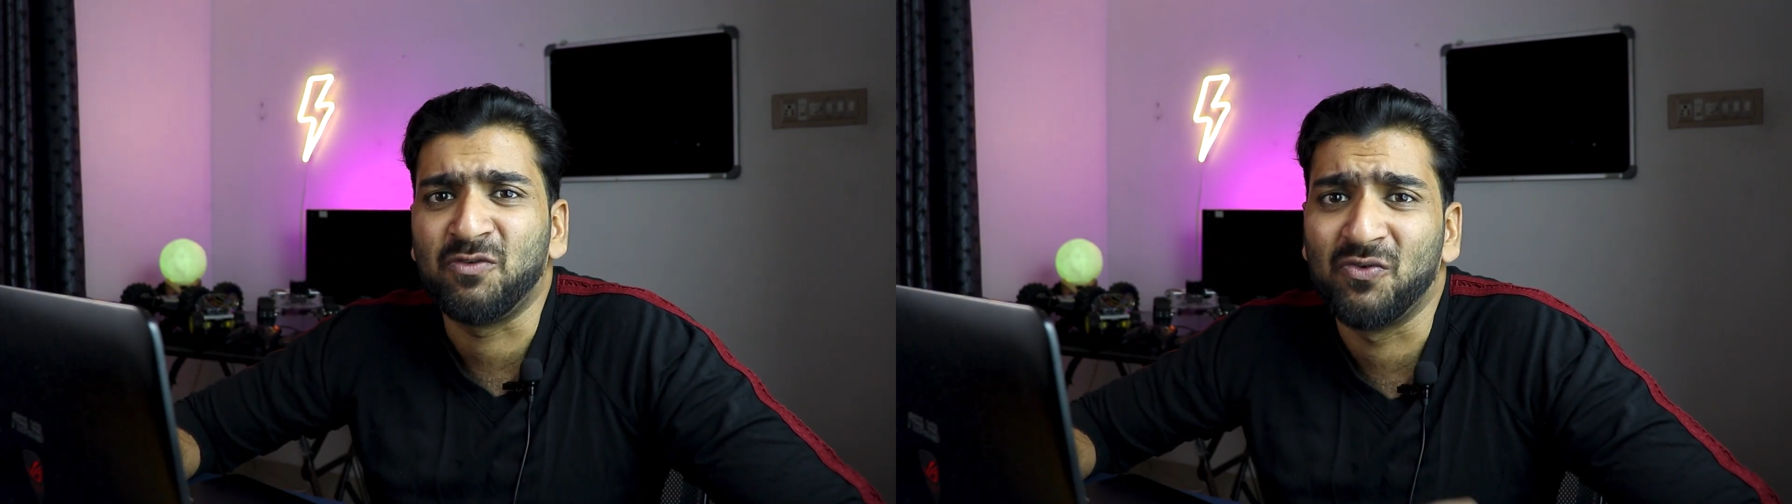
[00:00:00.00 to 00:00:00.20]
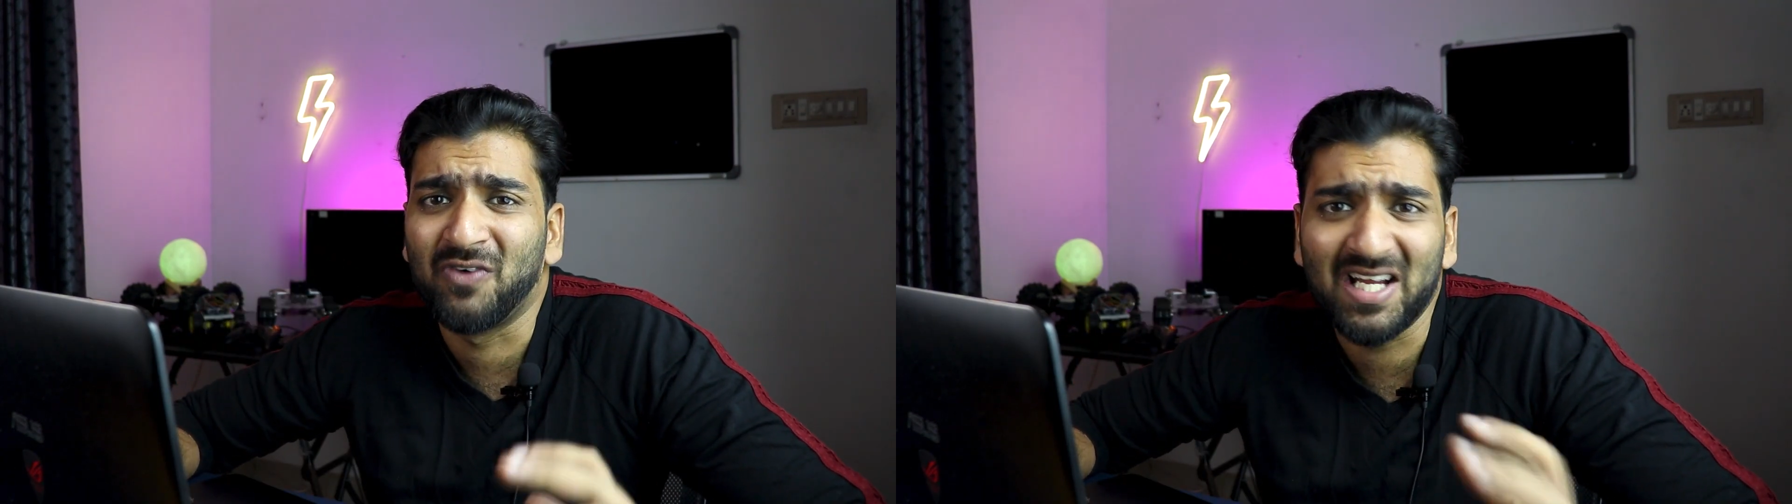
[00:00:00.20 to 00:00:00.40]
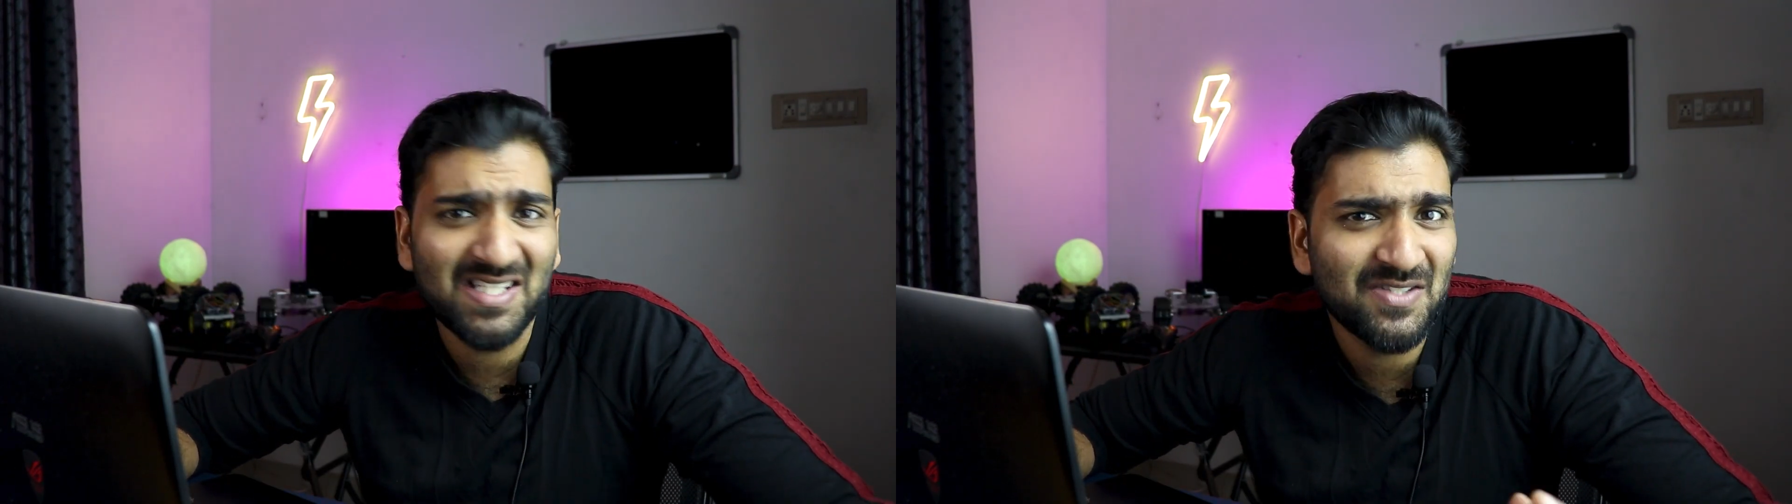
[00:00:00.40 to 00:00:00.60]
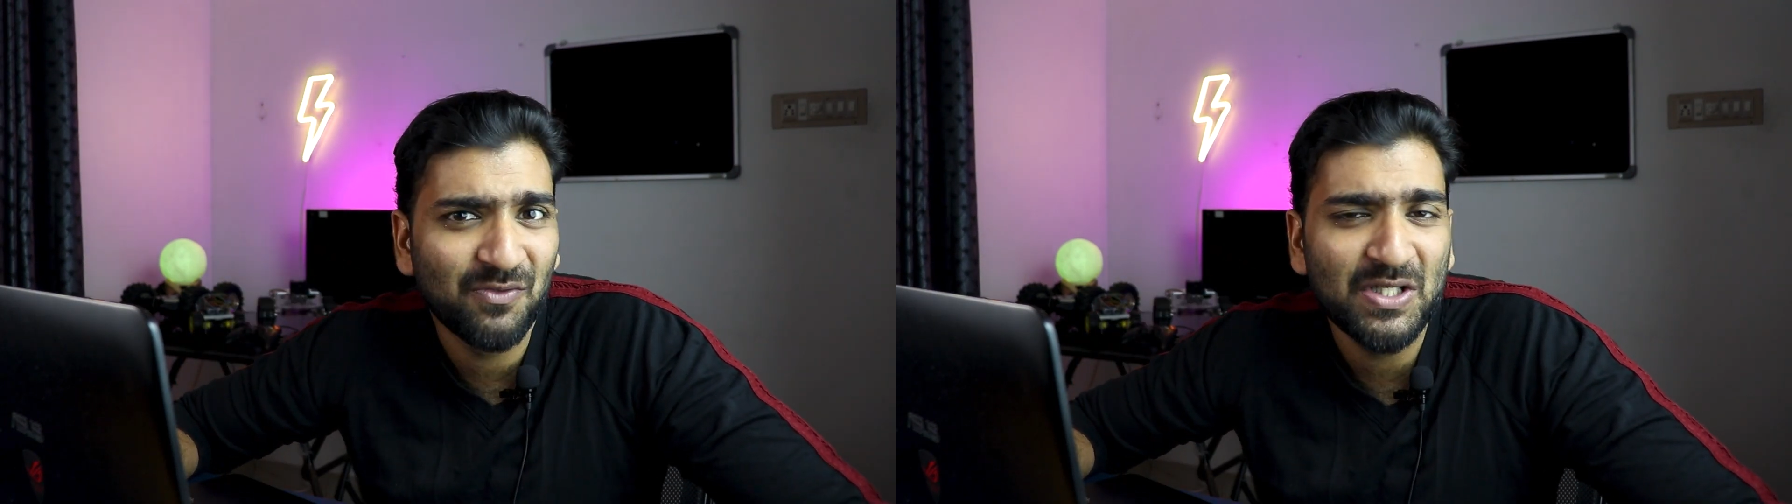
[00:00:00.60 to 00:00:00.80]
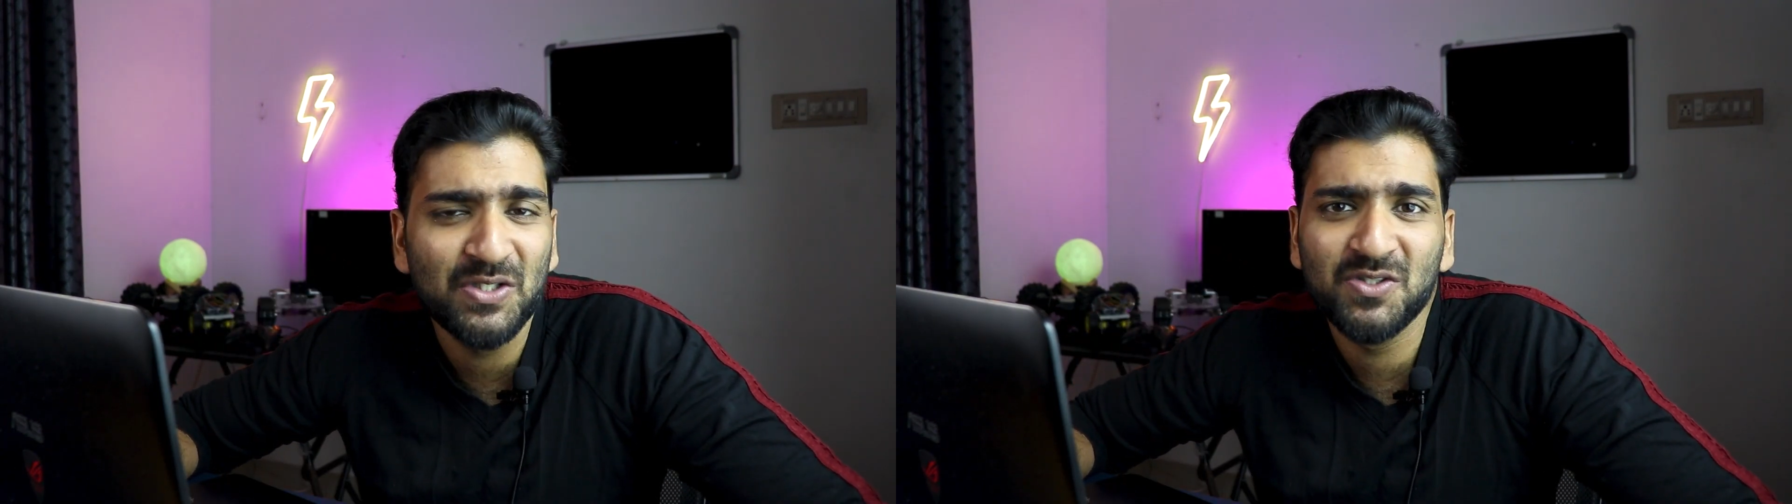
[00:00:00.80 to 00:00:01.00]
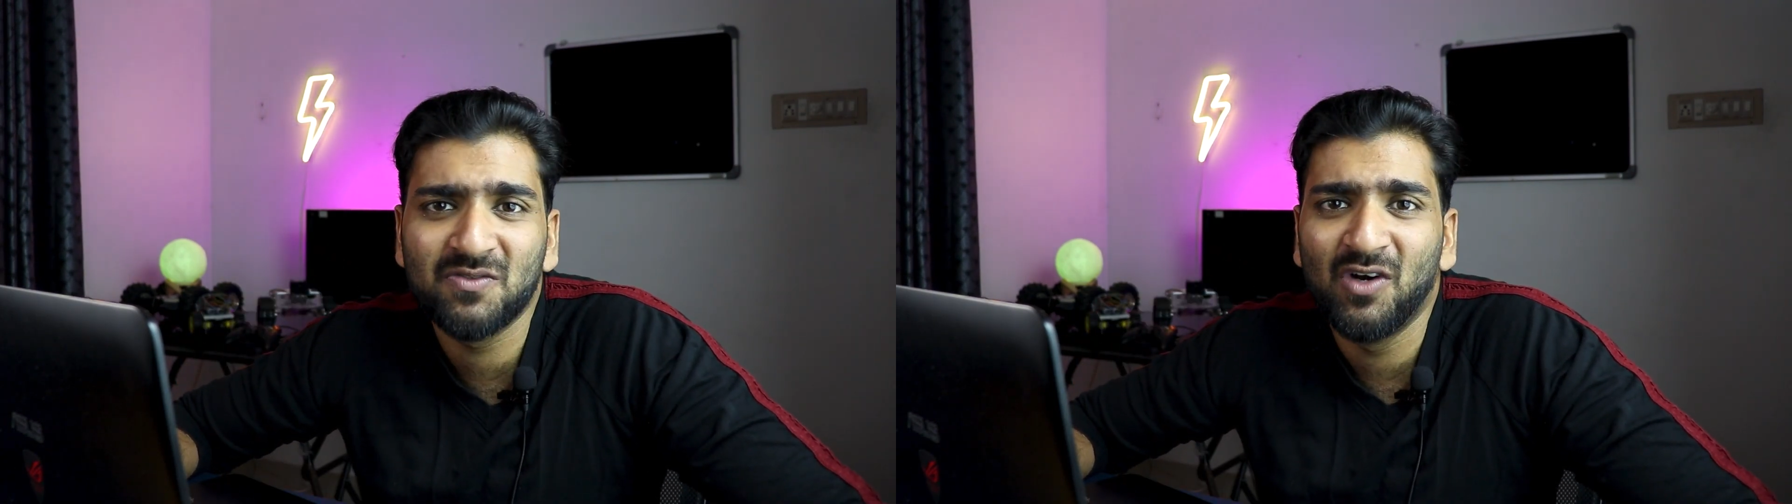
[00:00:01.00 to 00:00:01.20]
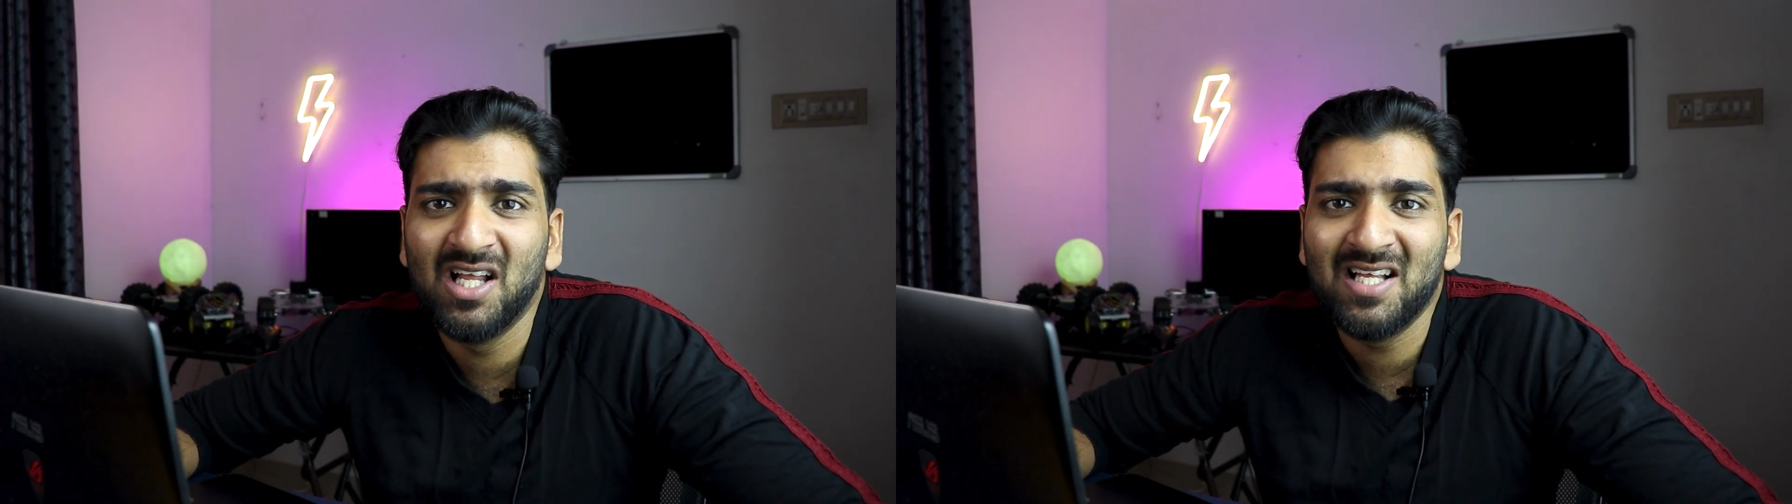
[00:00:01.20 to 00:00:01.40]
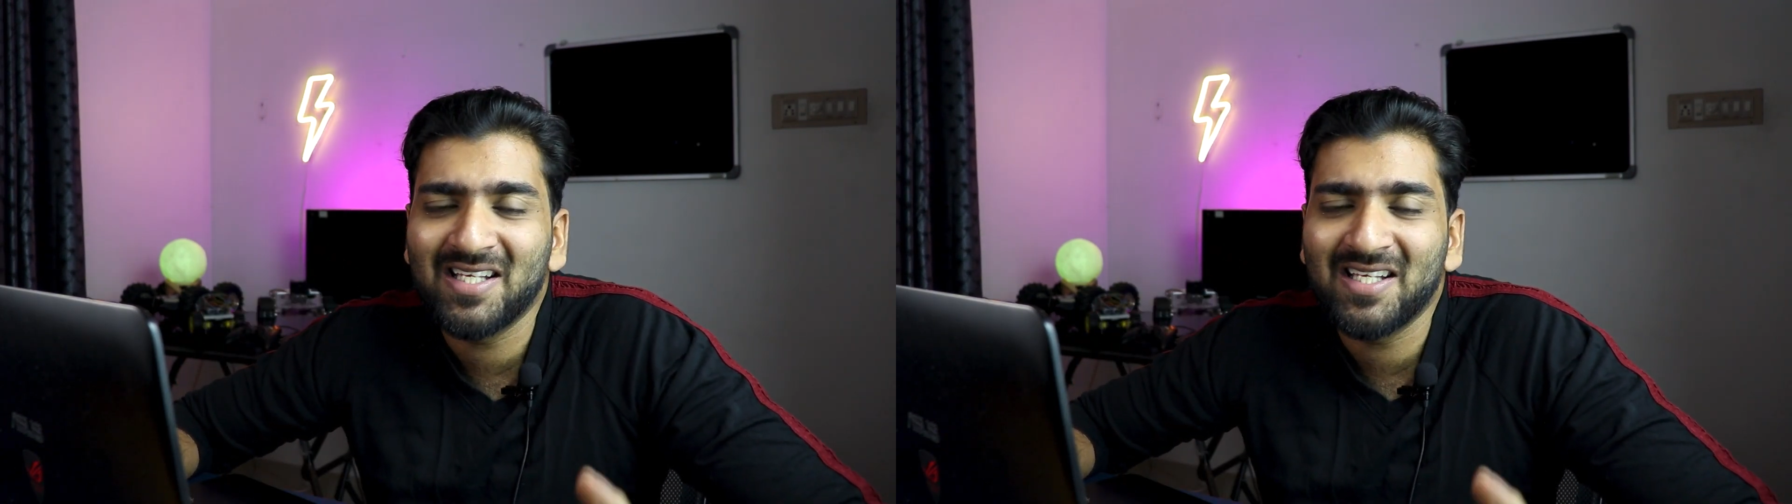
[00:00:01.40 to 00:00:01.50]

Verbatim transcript: If you find this video useful,